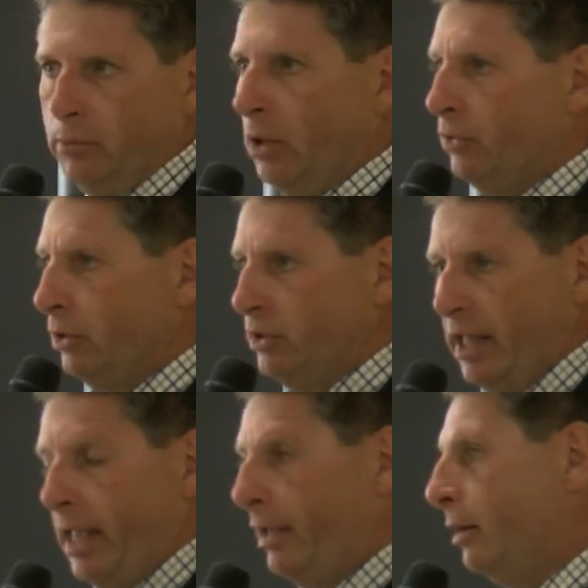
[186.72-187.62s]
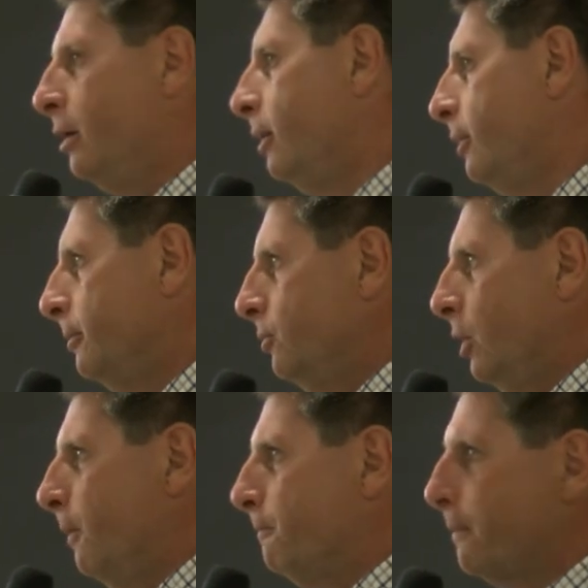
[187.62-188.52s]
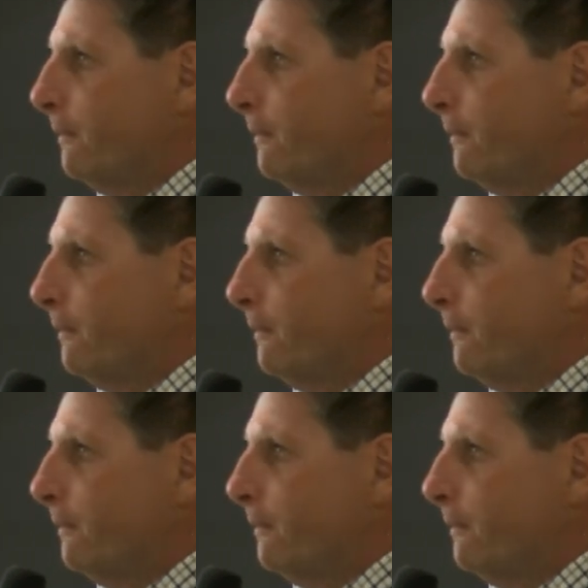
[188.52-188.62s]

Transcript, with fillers: you about their day and, you know,